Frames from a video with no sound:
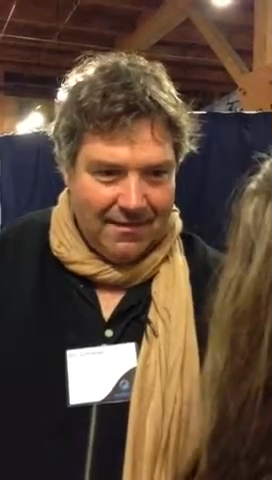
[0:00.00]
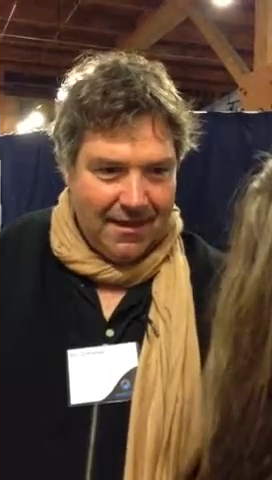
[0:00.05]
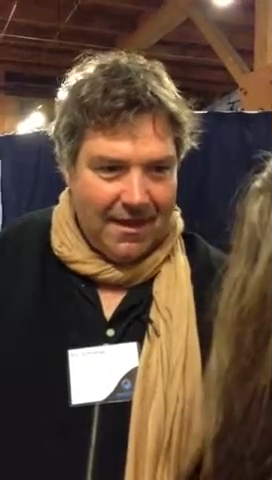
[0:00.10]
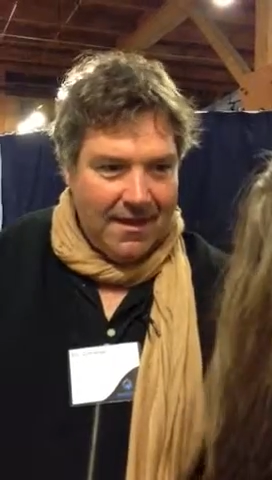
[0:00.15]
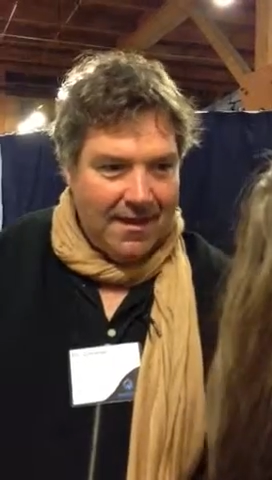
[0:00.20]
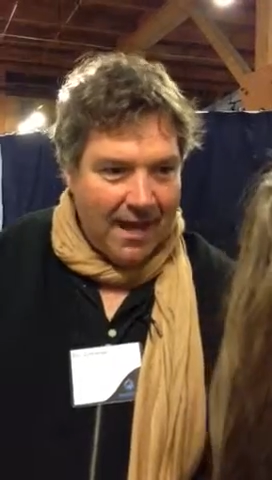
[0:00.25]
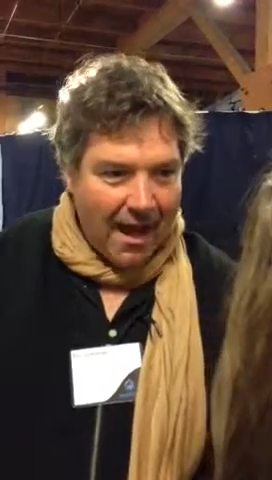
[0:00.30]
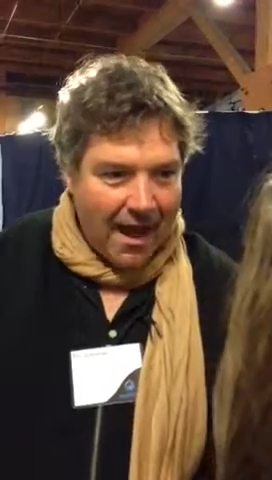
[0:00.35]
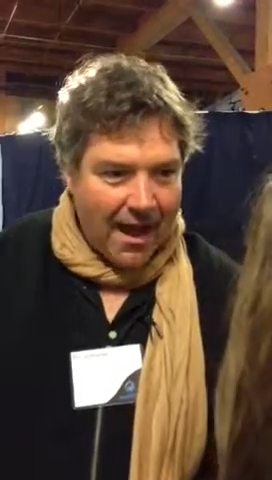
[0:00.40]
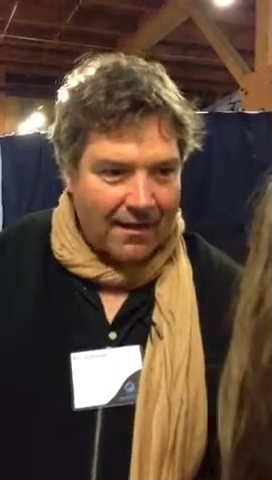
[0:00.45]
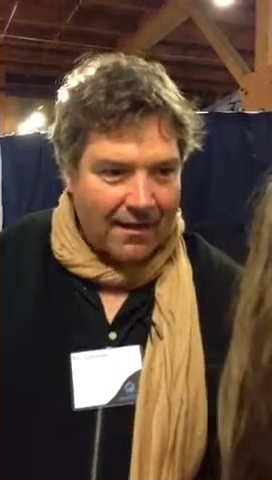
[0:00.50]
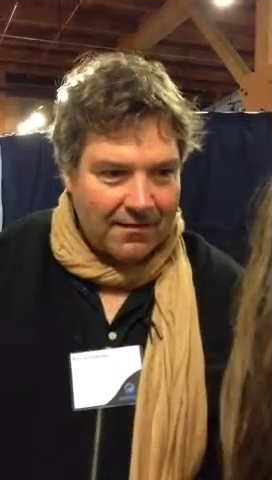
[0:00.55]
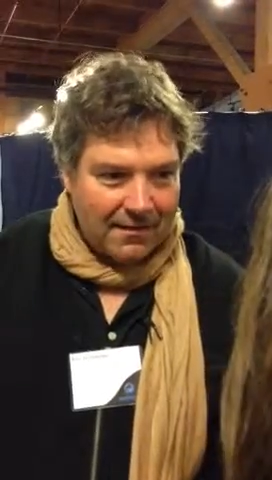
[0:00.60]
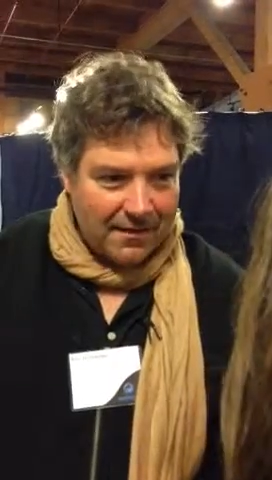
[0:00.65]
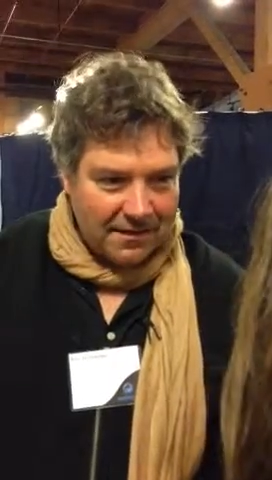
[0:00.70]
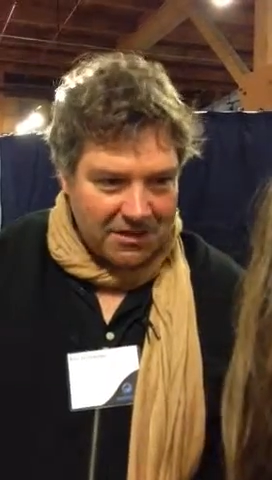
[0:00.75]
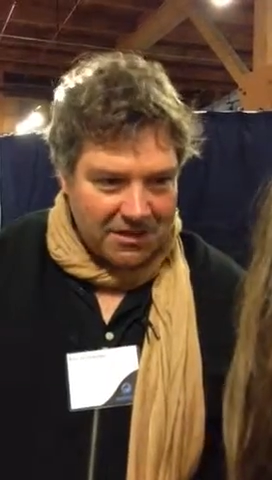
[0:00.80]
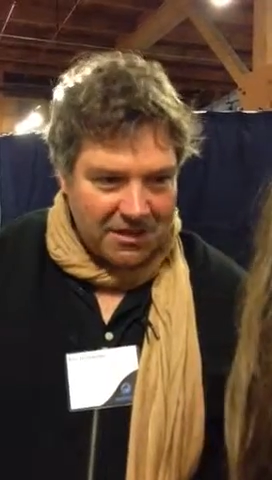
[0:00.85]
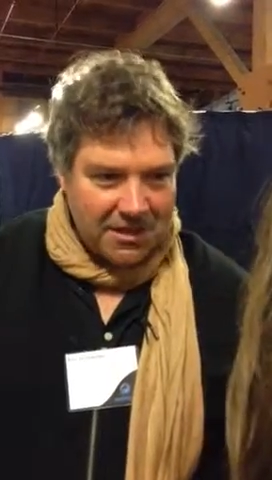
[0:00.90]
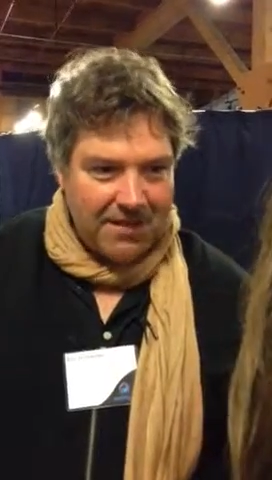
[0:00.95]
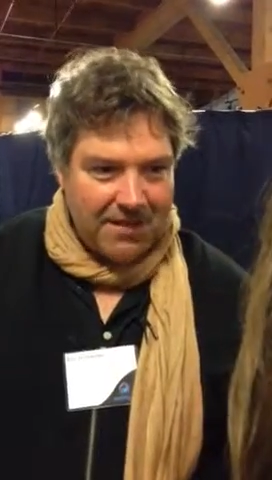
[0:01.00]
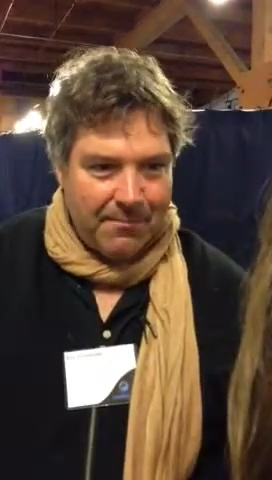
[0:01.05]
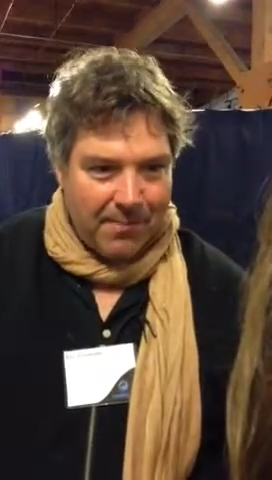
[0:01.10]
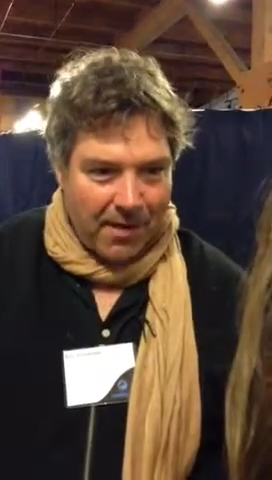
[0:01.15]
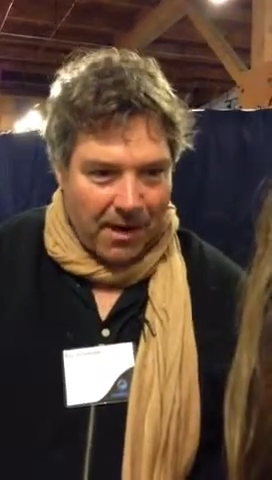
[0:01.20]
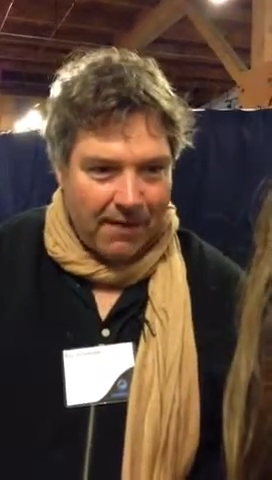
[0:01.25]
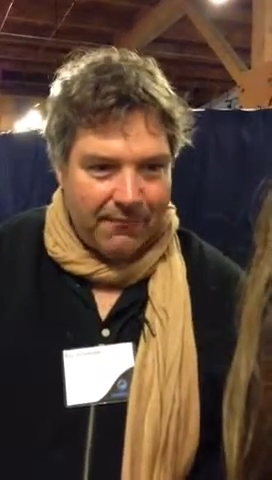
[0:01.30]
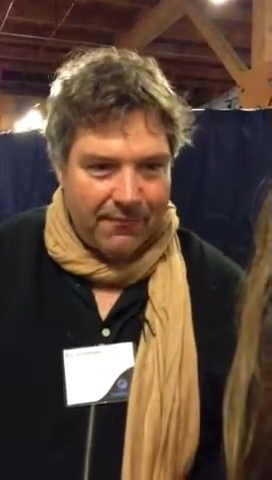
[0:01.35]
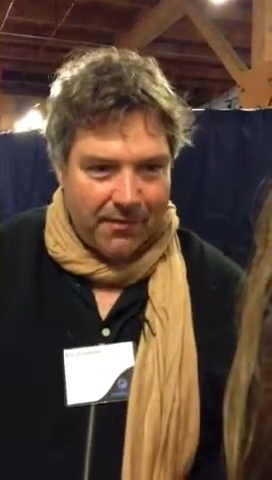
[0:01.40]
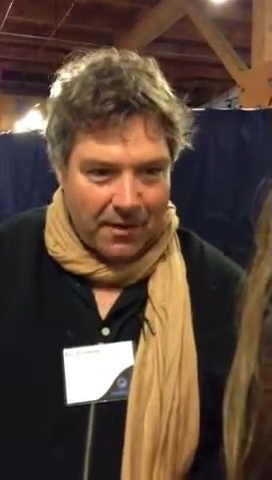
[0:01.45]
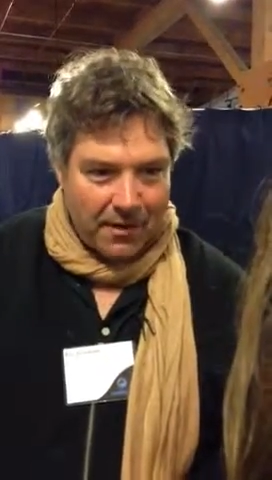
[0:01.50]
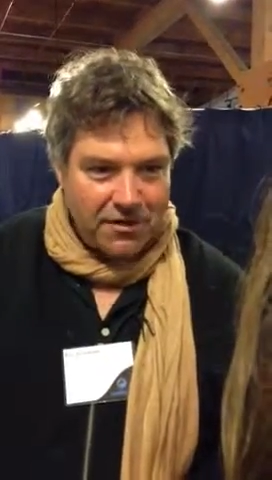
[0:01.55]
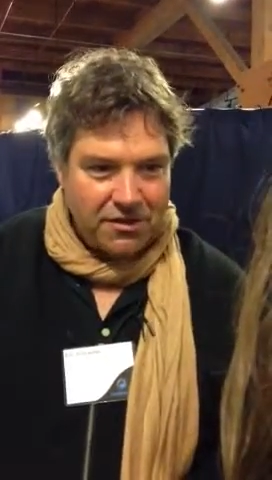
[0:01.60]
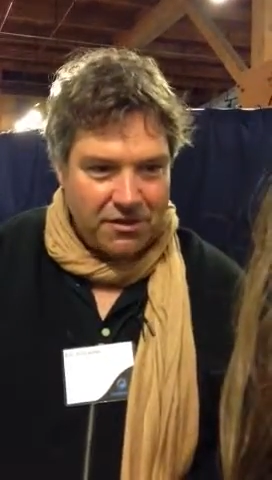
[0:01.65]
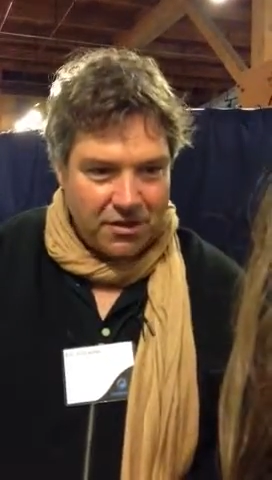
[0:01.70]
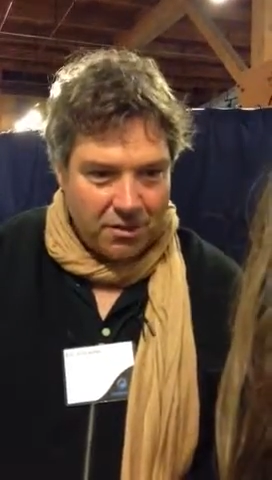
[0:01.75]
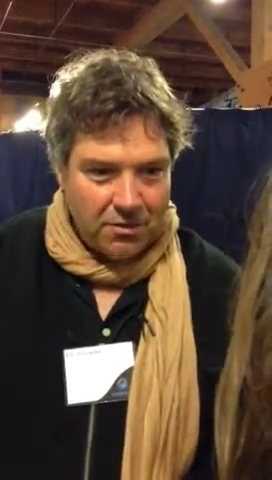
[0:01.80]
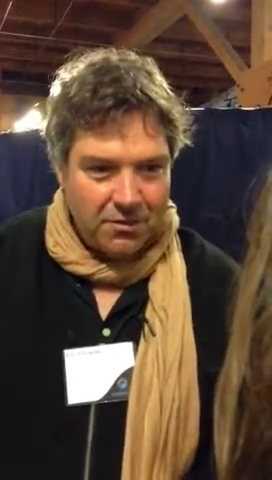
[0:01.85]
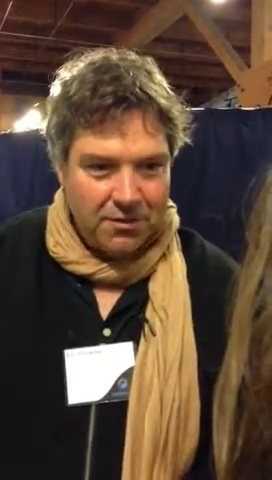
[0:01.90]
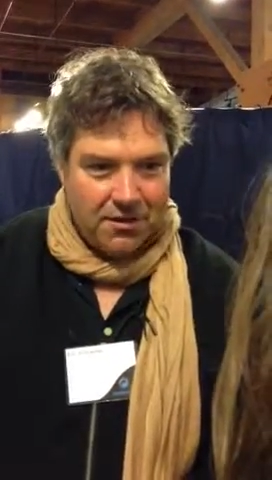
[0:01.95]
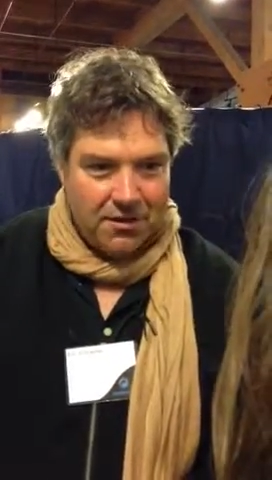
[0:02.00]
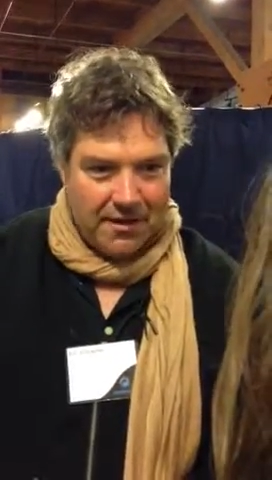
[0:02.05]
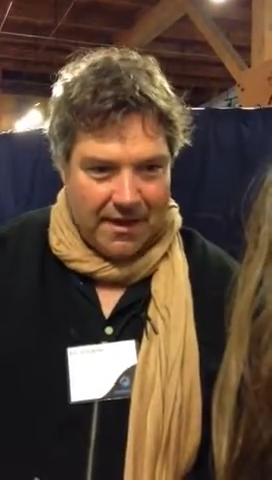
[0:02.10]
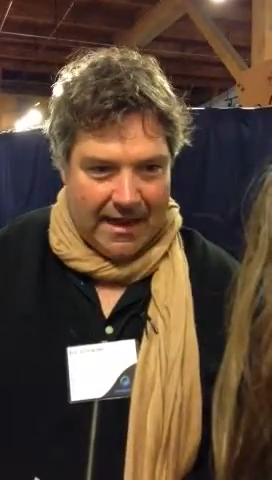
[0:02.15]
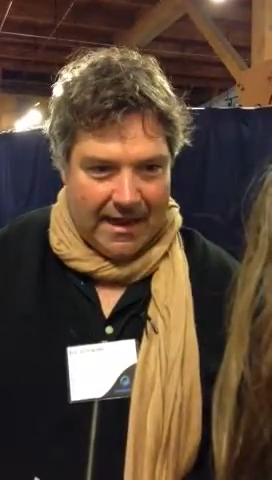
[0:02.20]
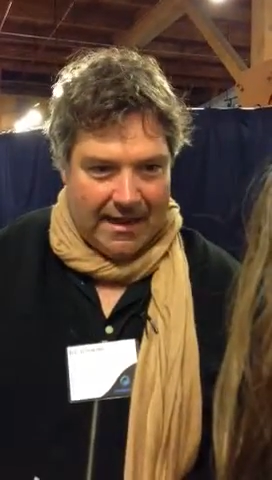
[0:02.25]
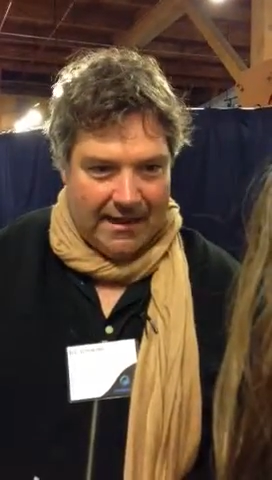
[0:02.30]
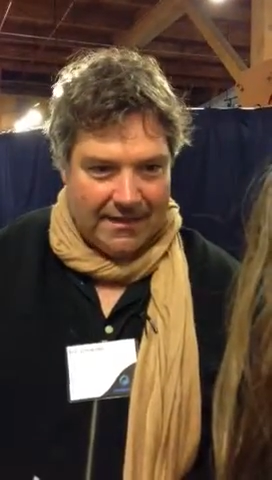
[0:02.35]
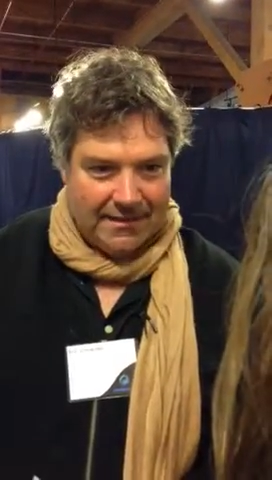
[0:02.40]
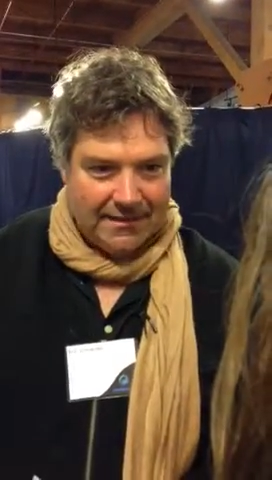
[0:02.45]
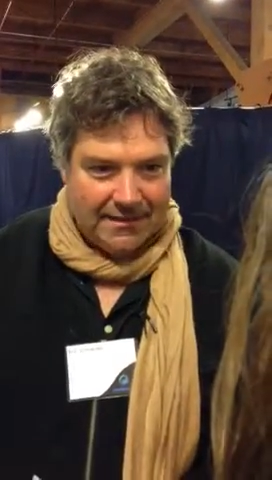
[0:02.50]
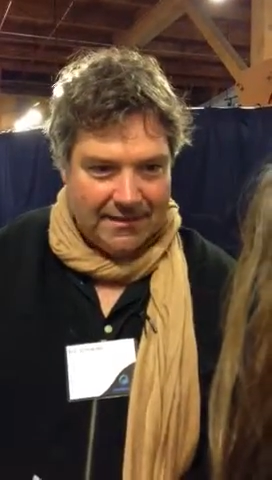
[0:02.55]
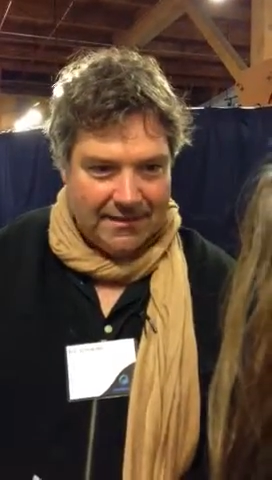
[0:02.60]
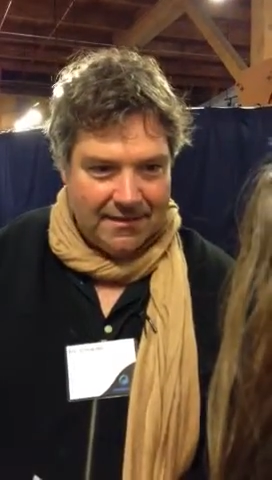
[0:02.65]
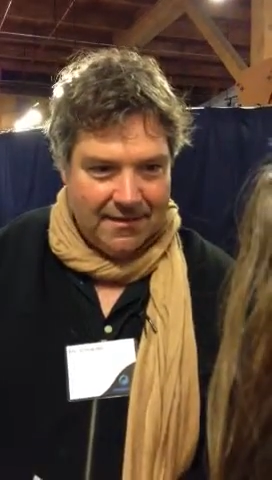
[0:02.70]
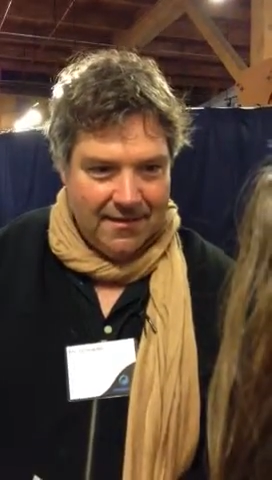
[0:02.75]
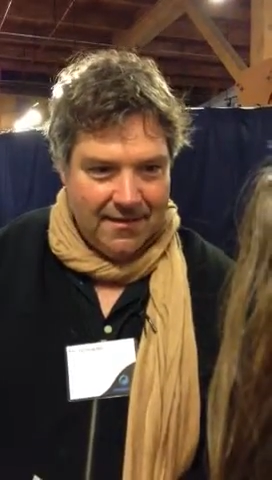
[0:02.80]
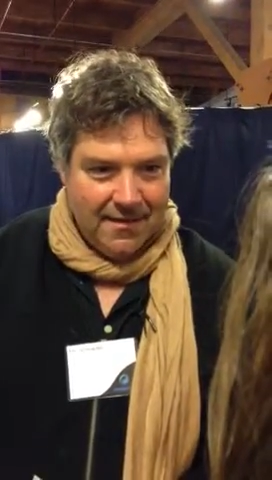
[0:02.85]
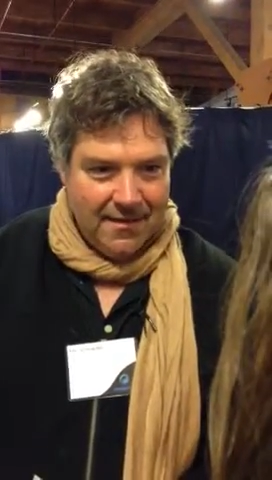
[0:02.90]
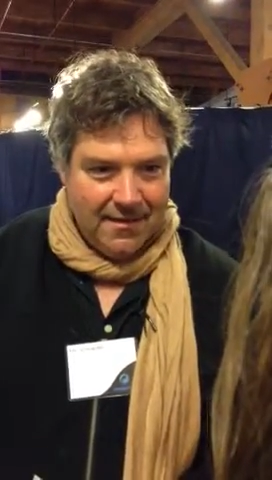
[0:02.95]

the knock the chip off our shoulder dance,